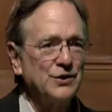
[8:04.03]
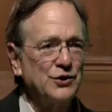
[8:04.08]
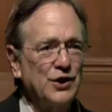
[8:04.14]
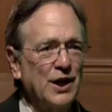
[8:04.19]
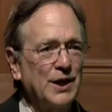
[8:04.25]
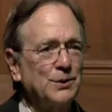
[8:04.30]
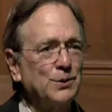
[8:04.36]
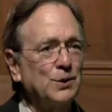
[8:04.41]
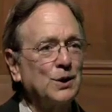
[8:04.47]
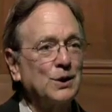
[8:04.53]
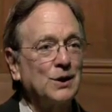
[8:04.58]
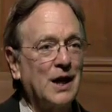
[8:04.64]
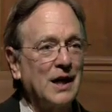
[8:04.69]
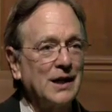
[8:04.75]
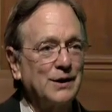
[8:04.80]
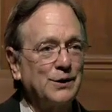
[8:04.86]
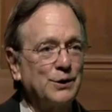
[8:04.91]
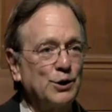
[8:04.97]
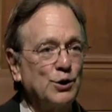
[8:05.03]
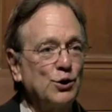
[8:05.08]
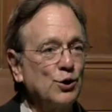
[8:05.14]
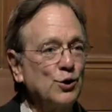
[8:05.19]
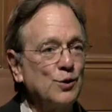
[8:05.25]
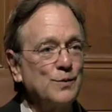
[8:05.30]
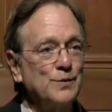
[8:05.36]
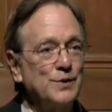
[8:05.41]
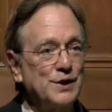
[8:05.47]
in general, like the
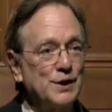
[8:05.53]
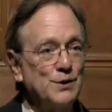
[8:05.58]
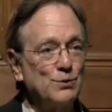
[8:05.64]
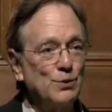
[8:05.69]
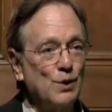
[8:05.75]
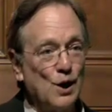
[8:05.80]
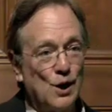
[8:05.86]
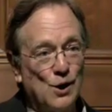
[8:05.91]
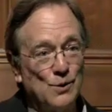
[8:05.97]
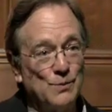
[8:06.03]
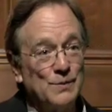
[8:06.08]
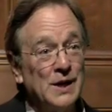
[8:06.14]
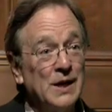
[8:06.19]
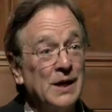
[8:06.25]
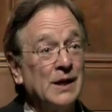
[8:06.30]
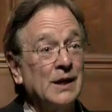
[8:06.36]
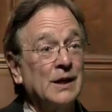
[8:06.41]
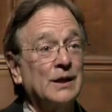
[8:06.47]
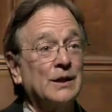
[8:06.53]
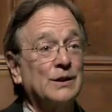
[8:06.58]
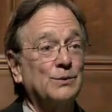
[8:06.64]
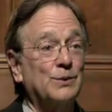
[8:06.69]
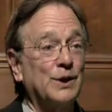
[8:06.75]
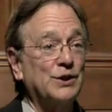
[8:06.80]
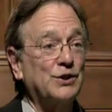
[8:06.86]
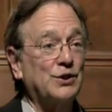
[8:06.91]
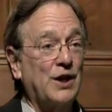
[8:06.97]
Herms in Rome,
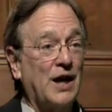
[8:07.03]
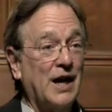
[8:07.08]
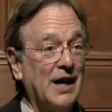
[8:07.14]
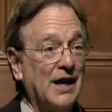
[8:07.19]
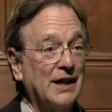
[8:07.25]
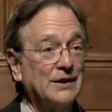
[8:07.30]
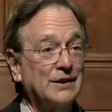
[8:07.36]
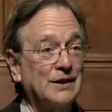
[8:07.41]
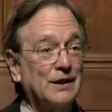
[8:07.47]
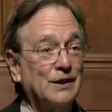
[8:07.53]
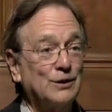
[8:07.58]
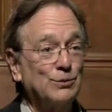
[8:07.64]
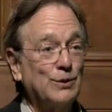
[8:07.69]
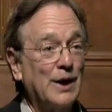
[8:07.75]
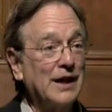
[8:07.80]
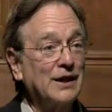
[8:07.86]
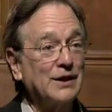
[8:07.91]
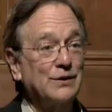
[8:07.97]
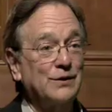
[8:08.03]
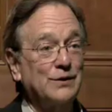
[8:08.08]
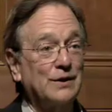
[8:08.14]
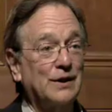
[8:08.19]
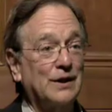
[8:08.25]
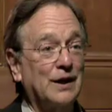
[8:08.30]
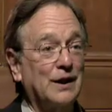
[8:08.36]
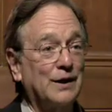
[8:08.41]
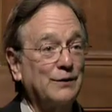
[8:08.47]
which had erect
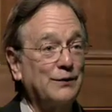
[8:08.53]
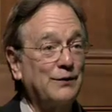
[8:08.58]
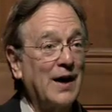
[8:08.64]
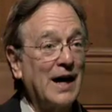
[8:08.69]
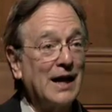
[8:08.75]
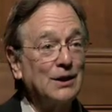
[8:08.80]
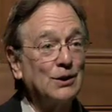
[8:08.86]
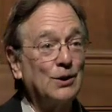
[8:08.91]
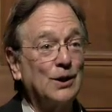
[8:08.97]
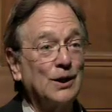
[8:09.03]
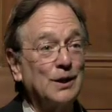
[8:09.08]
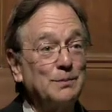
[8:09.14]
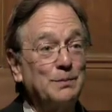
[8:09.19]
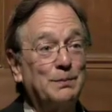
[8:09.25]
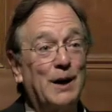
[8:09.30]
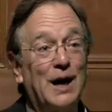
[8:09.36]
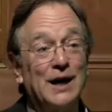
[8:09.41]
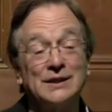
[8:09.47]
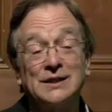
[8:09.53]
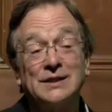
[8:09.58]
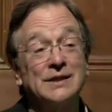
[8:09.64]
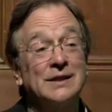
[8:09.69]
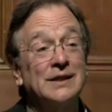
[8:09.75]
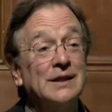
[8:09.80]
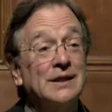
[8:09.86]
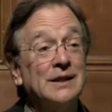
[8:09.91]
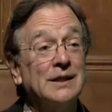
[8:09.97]
phalloi, but
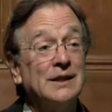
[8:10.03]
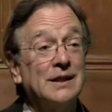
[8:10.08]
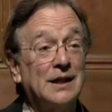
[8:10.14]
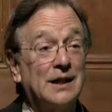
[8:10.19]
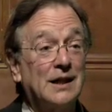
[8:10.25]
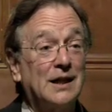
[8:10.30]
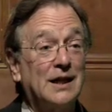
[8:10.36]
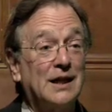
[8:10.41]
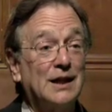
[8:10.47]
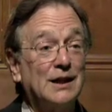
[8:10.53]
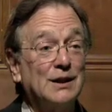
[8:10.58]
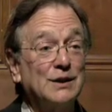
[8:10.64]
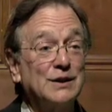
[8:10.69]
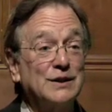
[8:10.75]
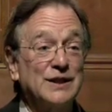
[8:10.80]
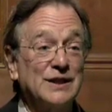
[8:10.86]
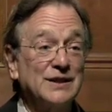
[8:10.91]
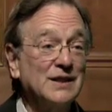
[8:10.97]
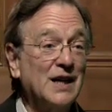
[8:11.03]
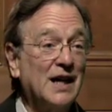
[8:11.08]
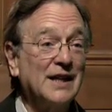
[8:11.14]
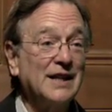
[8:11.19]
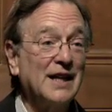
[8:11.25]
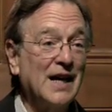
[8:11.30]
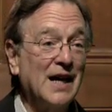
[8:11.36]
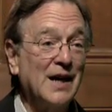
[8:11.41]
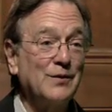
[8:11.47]
did
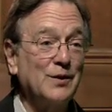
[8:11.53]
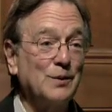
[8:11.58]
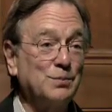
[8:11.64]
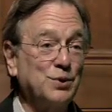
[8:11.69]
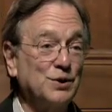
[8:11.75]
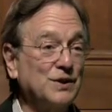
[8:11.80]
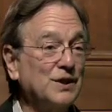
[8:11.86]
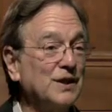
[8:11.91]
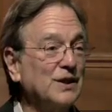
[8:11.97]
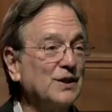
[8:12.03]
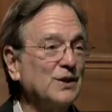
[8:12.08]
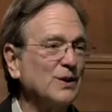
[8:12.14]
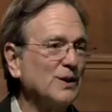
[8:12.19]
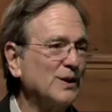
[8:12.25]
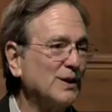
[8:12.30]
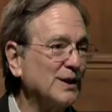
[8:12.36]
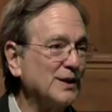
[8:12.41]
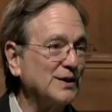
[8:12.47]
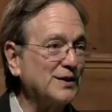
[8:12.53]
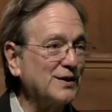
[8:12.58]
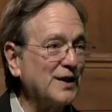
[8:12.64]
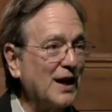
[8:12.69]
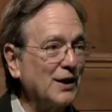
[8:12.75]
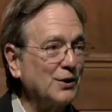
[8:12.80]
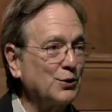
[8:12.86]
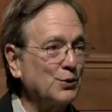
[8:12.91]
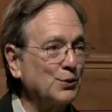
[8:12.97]
not have a particularly
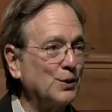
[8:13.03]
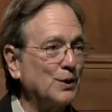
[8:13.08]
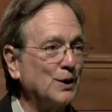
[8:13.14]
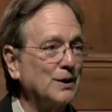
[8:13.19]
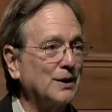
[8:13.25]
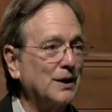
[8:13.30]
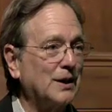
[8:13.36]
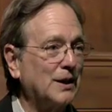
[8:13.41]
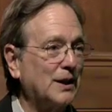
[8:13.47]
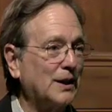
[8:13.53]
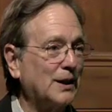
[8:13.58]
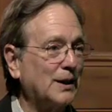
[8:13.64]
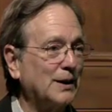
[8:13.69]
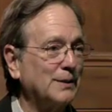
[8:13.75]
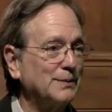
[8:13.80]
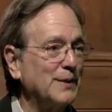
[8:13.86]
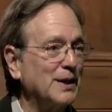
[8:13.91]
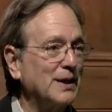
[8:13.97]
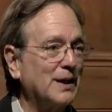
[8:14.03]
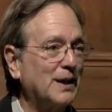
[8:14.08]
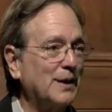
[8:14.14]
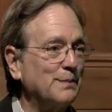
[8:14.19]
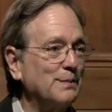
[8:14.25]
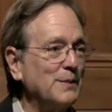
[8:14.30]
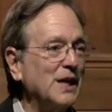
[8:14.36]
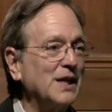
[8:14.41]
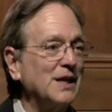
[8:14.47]
sexual
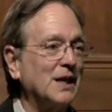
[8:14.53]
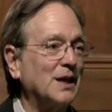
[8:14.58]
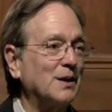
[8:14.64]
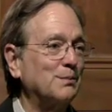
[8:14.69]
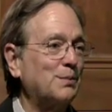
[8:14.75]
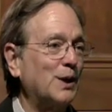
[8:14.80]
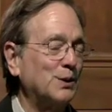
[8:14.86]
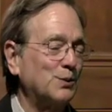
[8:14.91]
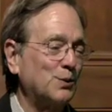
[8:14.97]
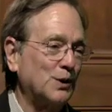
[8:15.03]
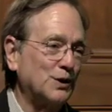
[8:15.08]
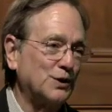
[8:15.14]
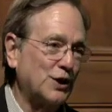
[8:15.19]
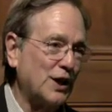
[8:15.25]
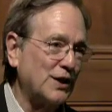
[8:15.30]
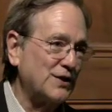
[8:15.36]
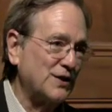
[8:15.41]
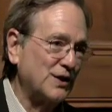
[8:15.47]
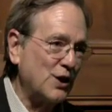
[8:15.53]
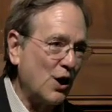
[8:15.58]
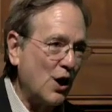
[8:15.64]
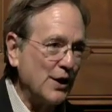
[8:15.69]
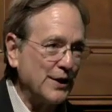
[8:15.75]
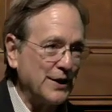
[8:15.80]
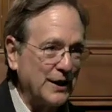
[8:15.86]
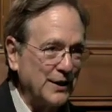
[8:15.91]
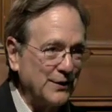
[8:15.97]
meaning, but were just
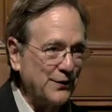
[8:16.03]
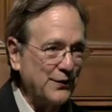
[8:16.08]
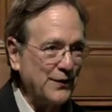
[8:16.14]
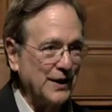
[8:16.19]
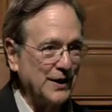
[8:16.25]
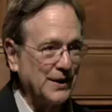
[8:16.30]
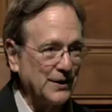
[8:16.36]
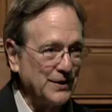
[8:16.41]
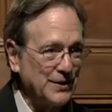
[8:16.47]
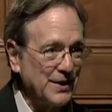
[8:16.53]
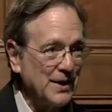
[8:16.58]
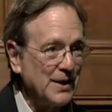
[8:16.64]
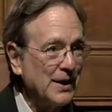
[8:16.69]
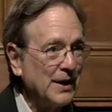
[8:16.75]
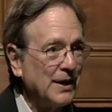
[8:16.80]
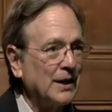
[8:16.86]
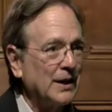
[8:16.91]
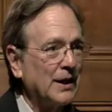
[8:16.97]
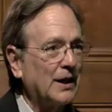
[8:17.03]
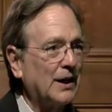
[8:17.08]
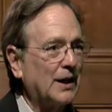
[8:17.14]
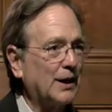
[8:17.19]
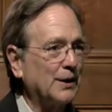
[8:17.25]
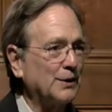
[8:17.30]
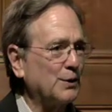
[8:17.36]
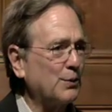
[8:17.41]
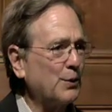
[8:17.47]
guardian figures,
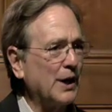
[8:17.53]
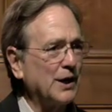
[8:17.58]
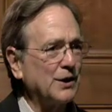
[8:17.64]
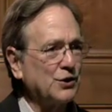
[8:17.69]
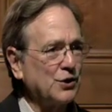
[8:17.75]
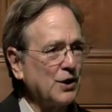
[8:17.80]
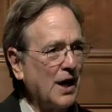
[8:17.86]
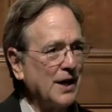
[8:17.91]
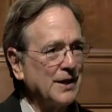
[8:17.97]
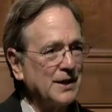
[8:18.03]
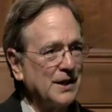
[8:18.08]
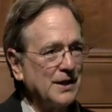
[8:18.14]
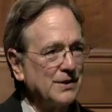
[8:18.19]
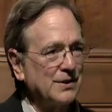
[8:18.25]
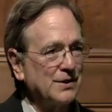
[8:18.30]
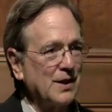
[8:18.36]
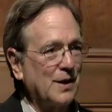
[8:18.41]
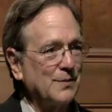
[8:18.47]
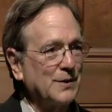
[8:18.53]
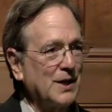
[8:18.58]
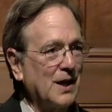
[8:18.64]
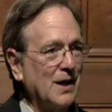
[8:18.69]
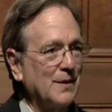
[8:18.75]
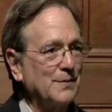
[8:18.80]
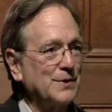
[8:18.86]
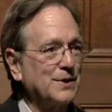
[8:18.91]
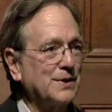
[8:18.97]
the way Chinese
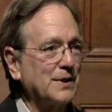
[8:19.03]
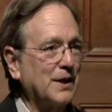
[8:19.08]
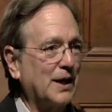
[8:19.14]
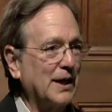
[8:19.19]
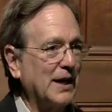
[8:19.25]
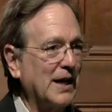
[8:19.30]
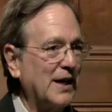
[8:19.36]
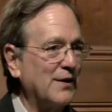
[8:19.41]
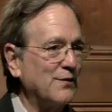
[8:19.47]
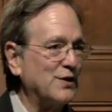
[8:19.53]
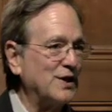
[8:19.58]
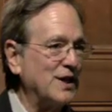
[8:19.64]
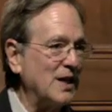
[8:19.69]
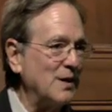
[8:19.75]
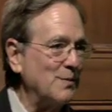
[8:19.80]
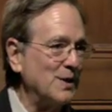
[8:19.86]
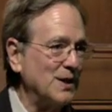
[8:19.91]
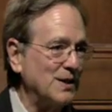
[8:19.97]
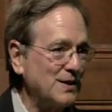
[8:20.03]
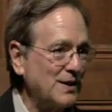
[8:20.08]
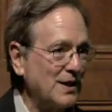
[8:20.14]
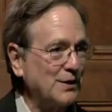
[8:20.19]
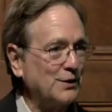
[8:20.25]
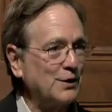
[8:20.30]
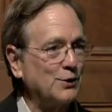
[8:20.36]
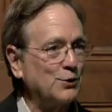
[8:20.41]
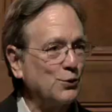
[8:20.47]
sometimes have demons
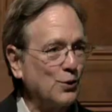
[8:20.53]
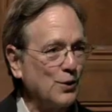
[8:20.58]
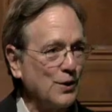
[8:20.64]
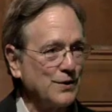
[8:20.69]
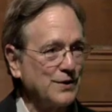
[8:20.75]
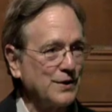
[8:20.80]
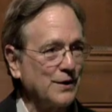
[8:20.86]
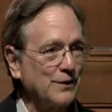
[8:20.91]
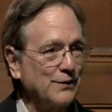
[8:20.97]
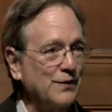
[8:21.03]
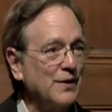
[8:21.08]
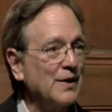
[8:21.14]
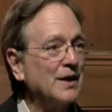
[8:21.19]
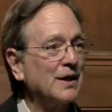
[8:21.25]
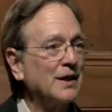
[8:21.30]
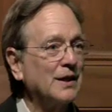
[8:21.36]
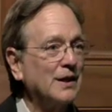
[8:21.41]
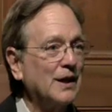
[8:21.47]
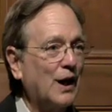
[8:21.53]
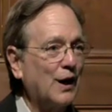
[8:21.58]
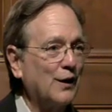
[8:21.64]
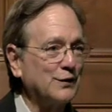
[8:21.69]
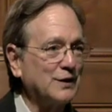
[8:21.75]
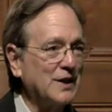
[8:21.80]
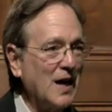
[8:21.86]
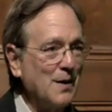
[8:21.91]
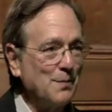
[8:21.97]
at the doors of
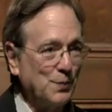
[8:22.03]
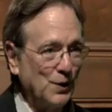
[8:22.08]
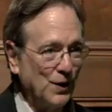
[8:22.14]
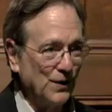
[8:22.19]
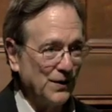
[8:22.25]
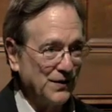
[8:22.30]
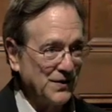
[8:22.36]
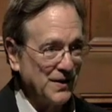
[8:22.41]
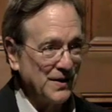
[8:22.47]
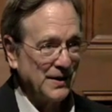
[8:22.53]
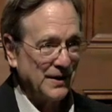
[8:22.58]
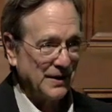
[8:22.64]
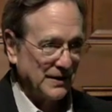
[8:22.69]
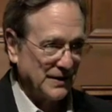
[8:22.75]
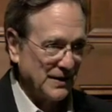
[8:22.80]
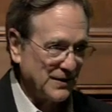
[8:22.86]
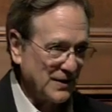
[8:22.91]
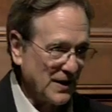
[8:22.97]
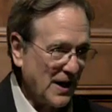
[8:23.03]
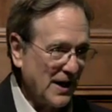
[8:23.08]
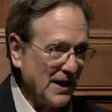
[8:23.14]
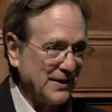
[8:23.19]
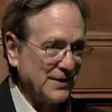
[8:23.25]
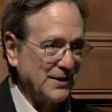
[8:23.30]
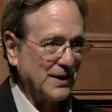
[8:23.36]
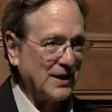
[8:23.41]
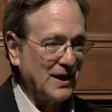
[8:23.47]
temples
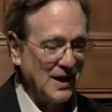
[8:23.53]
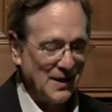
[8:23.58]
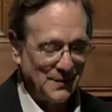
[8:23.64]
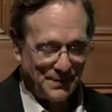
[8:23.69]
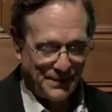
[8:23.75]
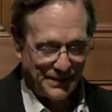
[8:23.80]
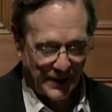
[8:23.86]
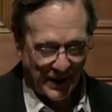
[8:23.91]
designed to keep